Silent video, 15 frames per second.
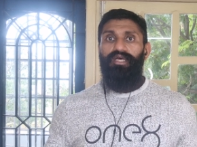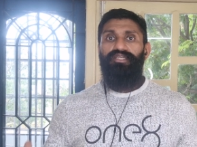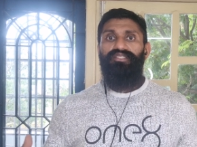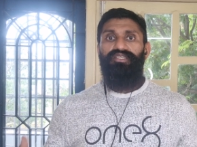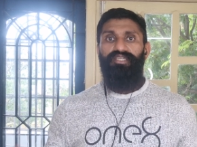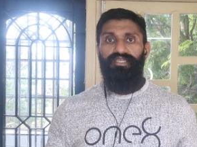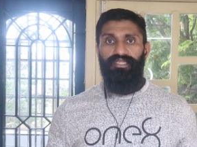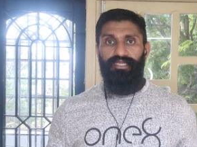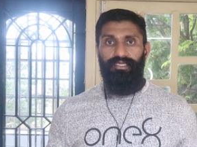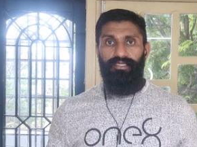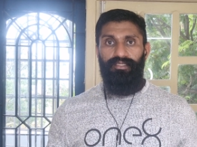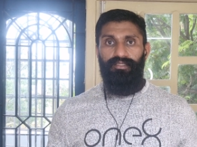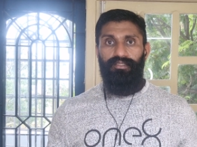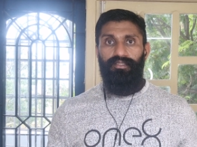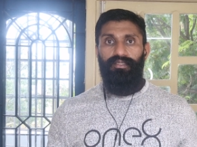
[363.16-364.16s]

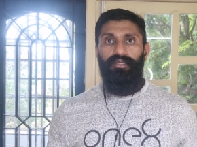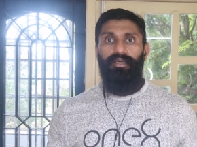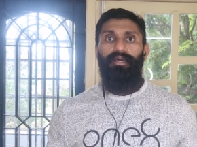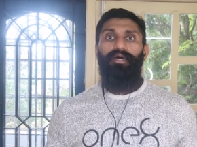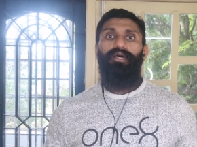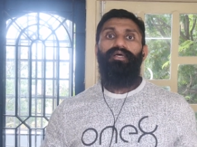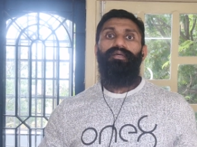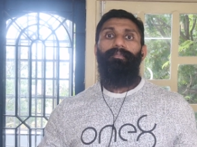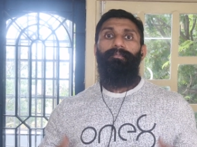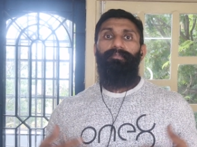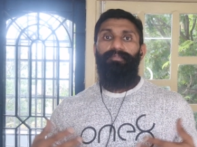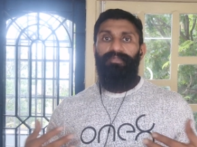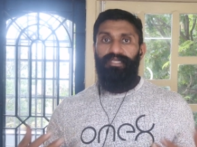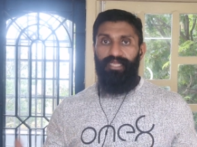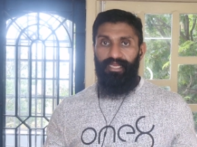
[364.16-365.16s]
Children
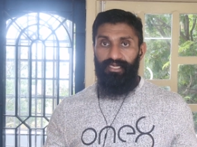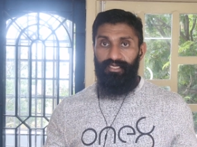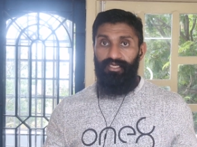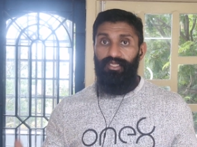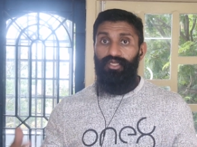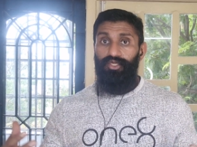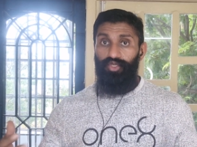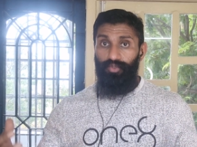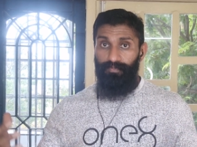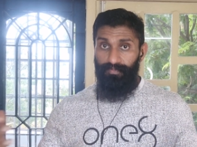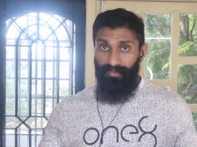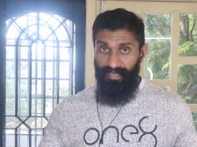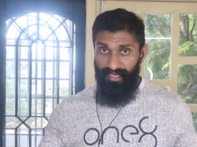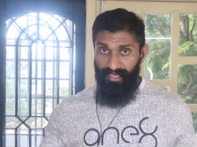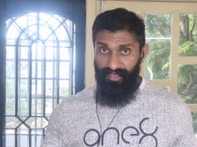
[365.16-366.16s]
tend to
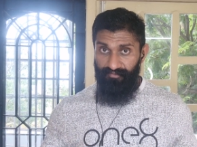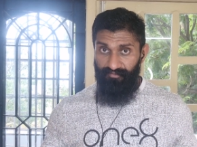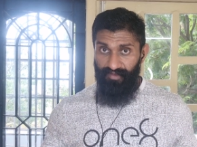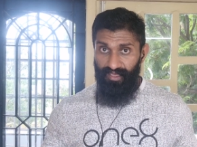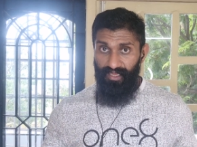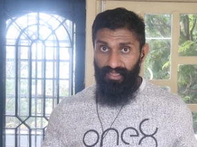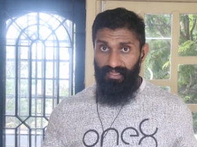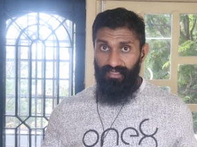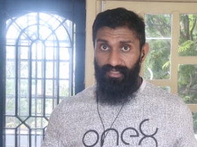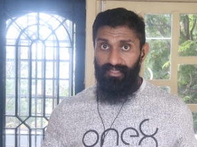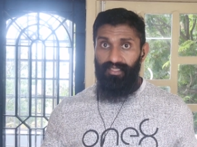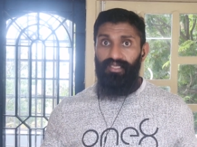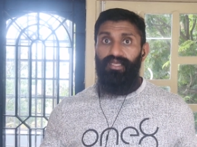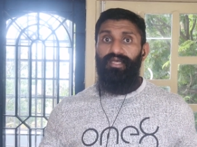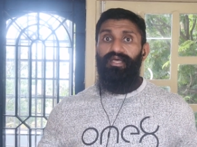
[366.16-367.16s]
play well,
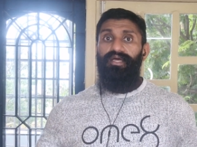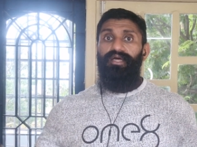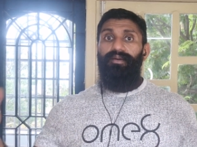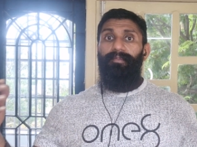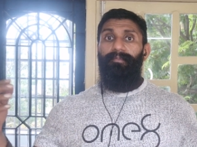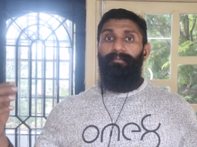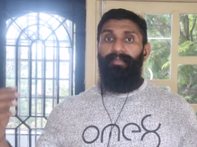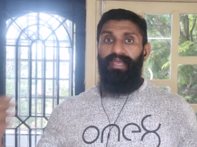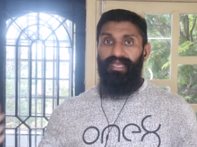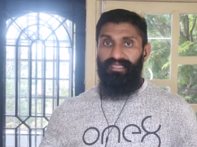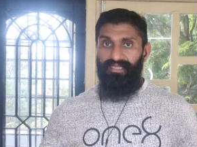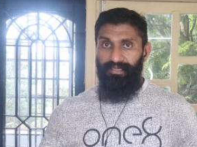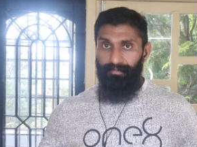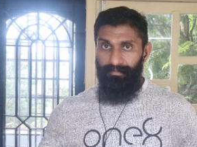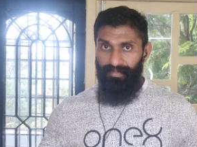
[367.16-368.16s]

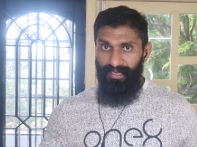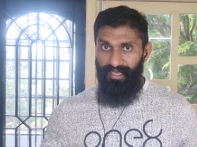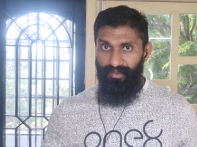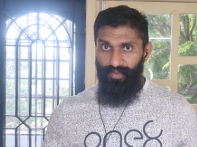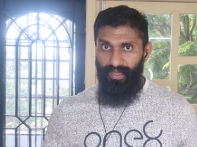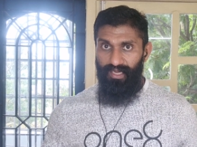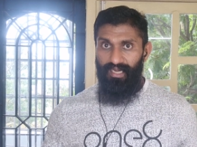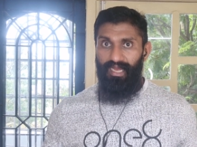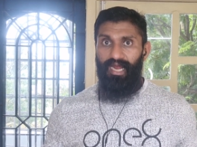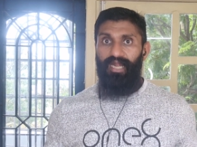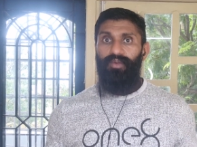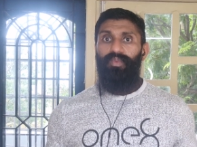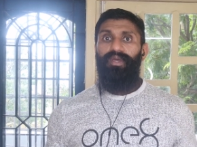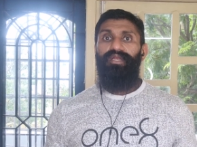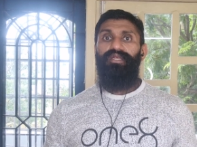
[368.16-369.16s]
make them play well,
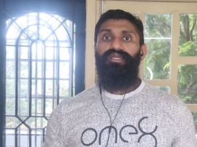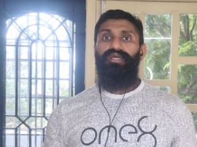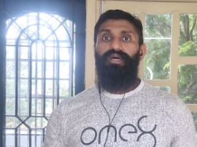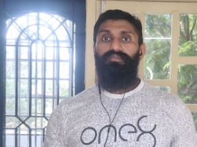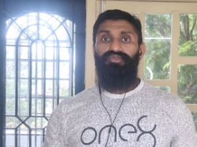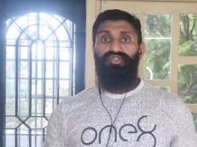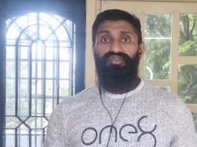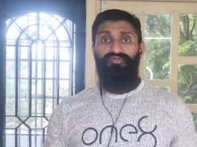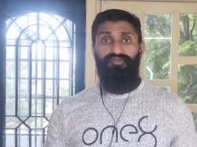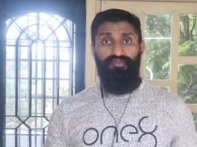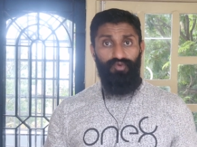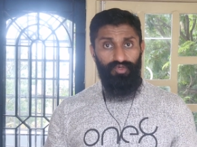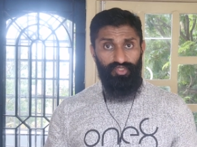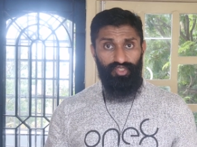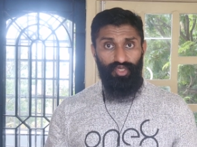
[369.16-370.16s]
and when it comes to
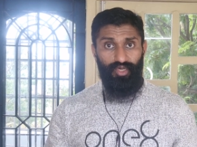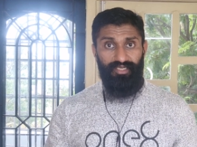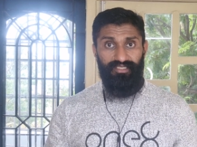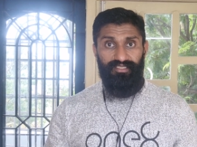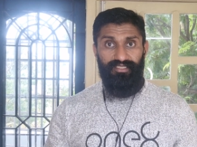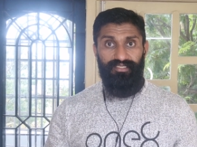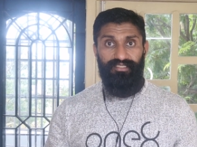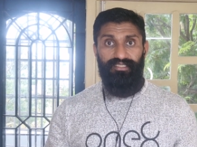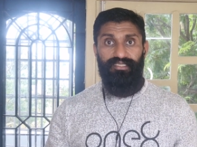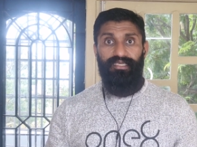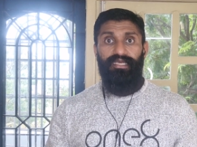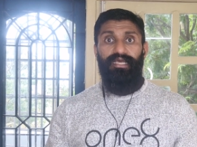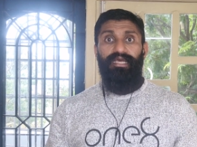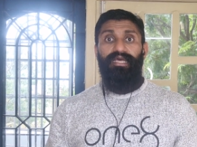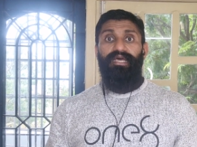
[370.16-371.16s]
food choices,
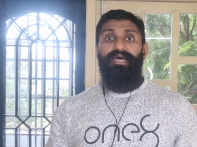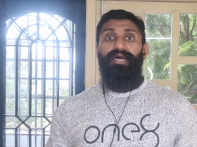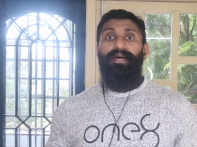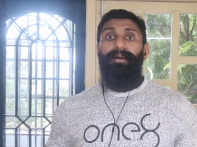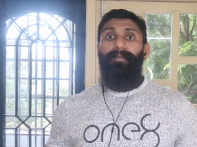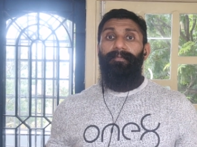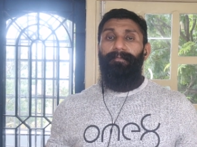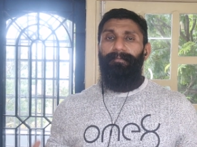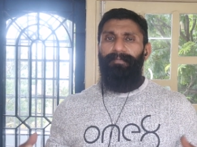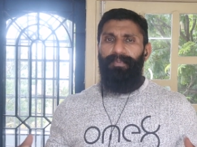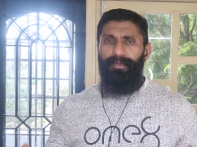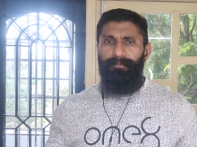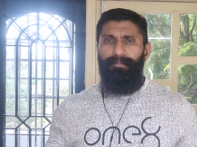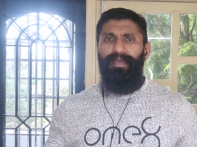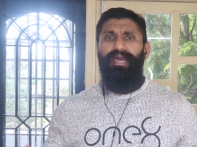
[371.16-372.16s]

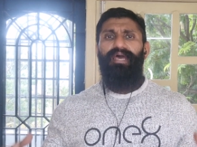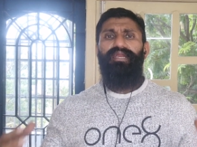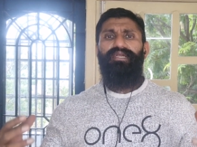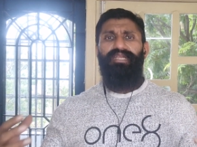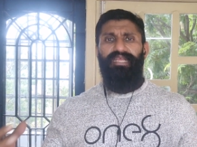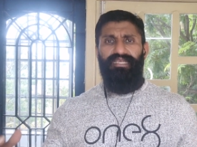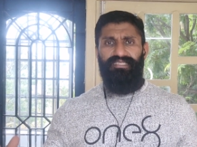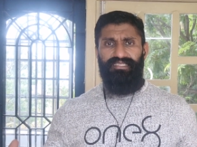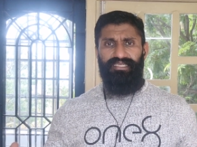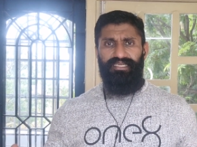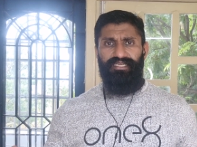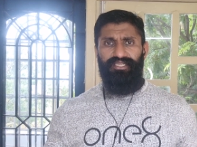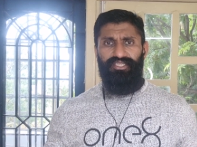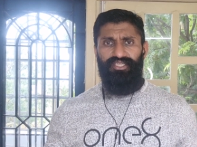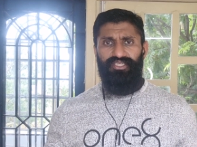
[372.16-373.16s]
prepare
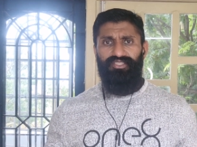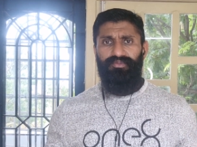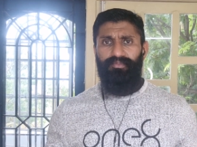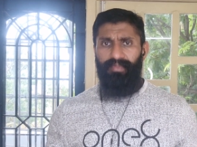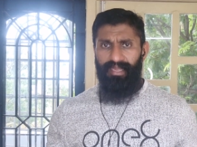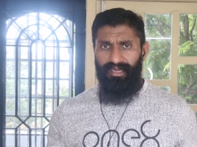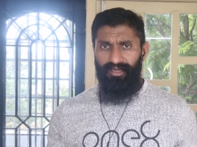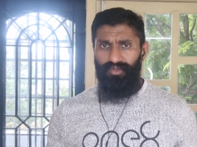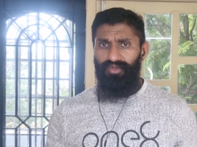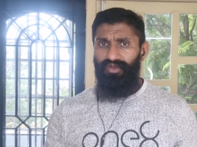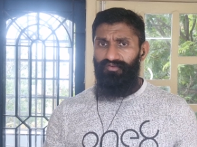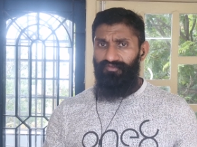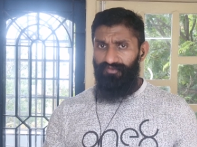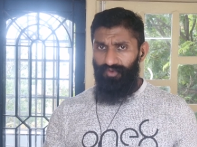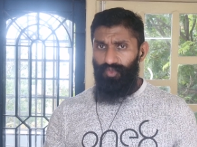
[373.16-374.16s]
tasty dishes made out
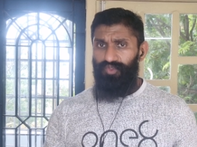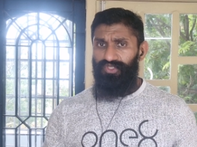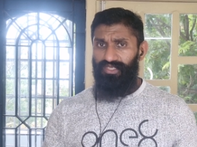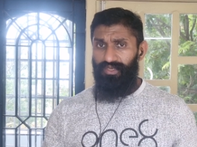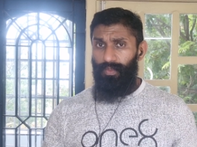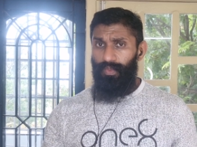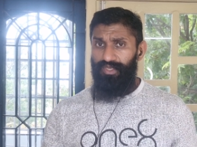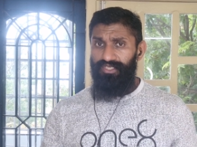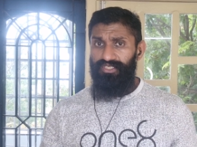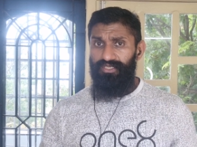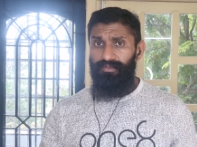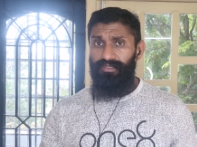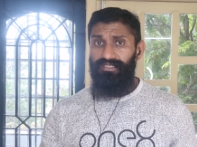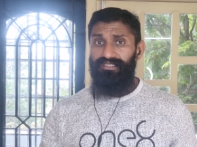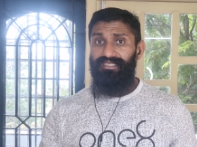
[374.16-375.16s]
of fruits and
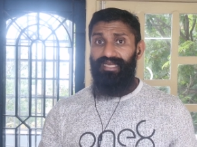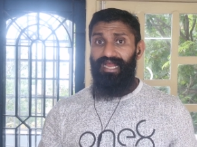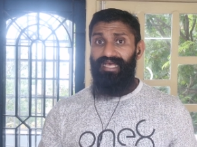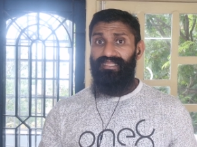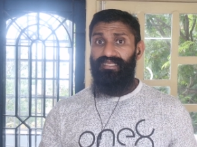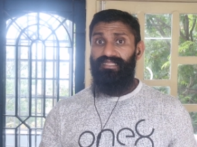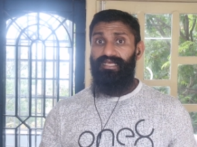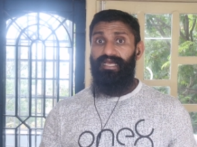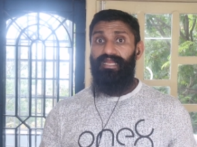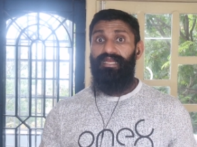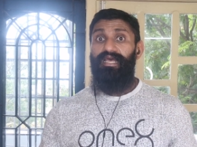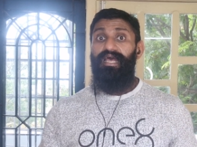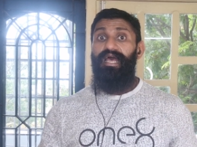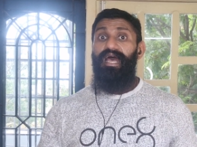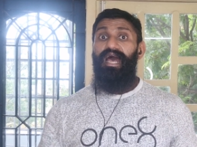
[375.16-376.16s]
vegetables rather than
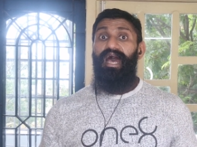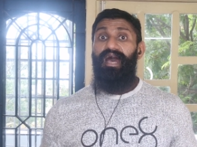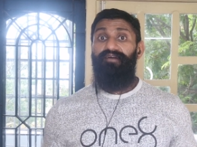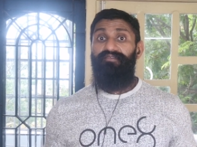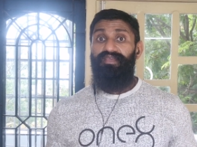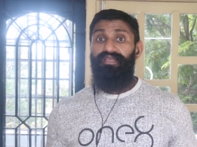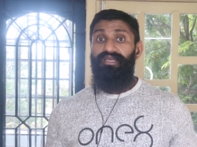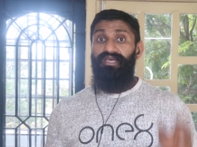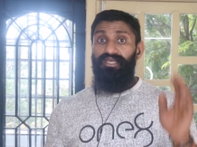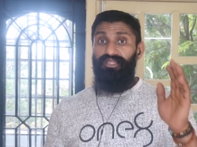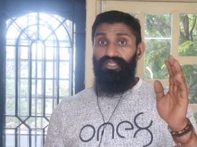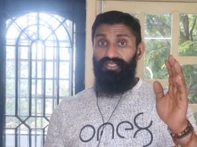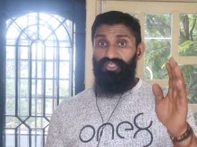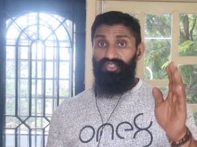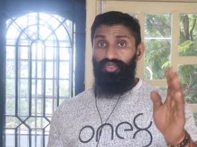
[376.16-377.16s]
having
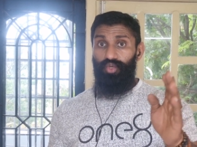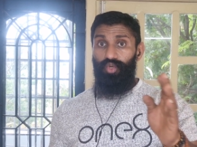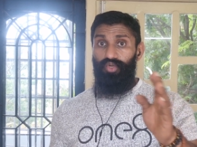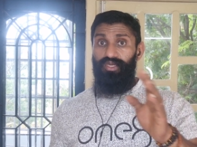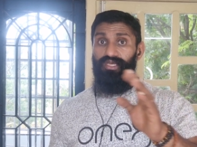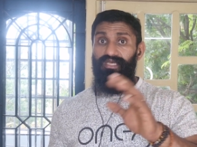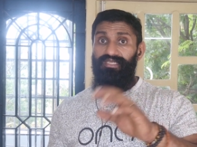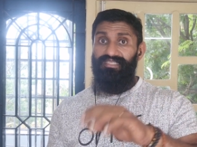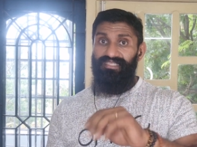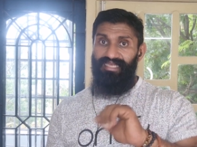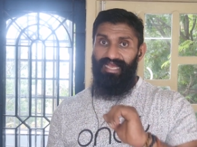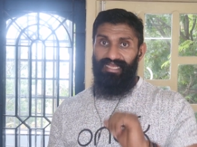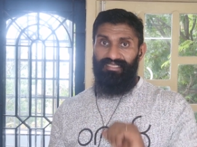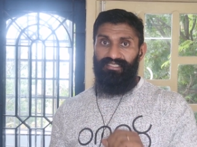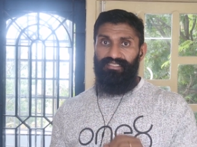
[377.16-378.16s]
the stored
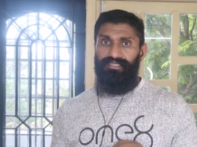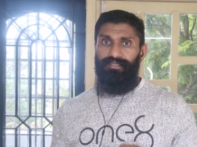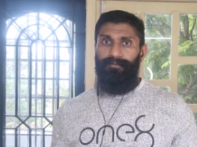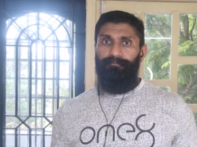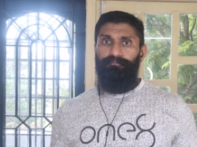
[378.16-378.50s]
snacks.